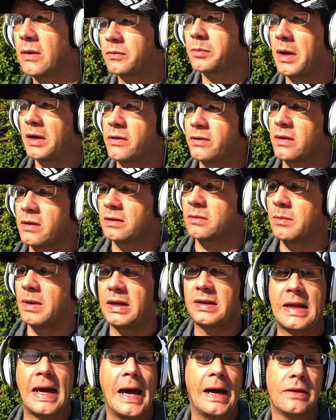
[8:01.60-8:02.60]
That was my other,
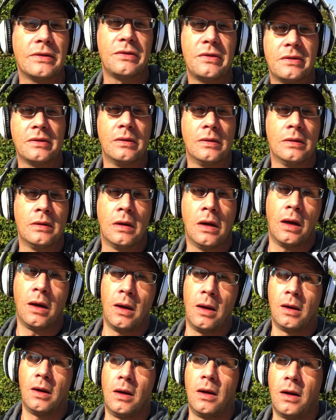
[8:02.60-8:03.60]
my dad's
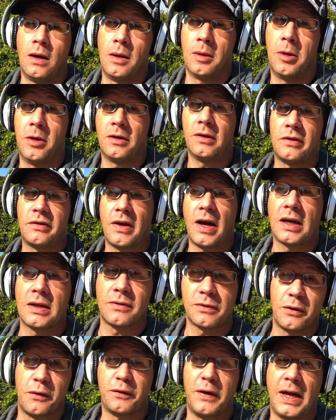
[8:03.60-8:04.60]
side
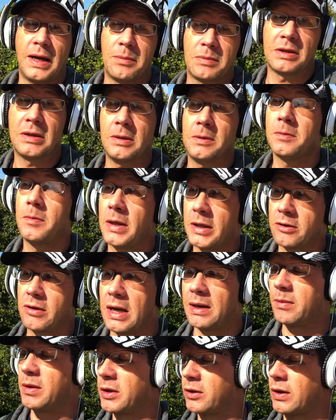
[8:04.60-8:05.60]
of the family. My
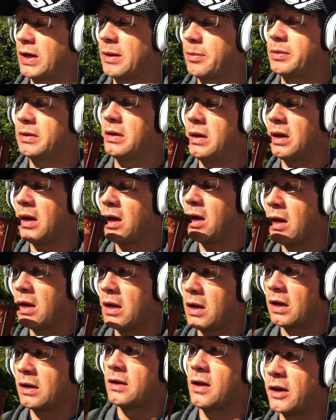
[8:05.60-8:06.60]
grandma and grandpa.
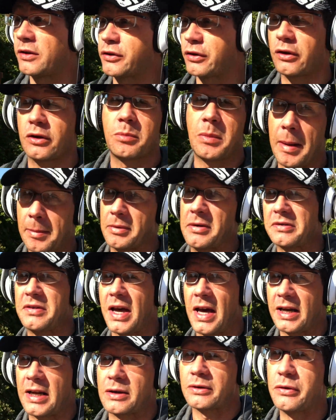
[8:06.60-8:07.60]
Lots of good memories in
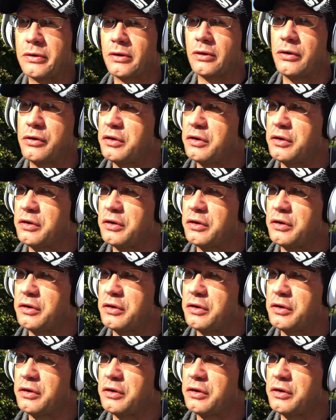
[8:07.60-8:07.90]
that house too.